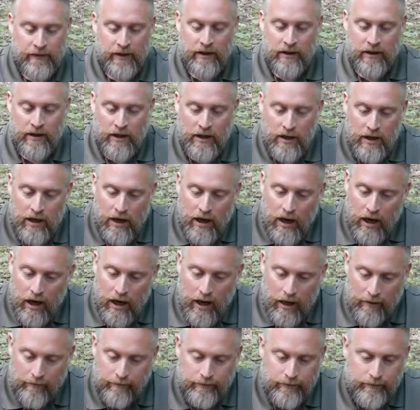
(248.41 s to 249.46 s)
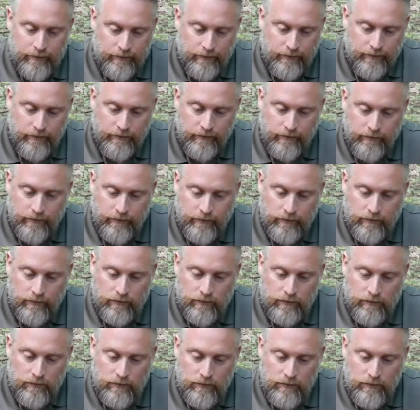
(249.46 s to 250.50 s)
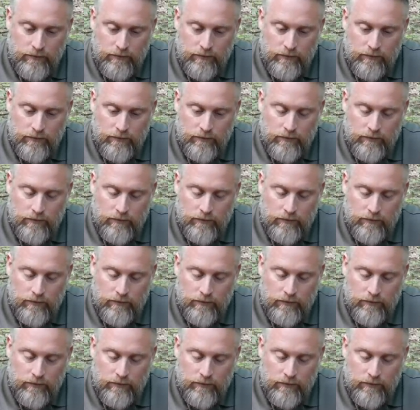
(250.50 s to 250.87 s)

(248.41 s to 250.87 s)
Nobody speaks.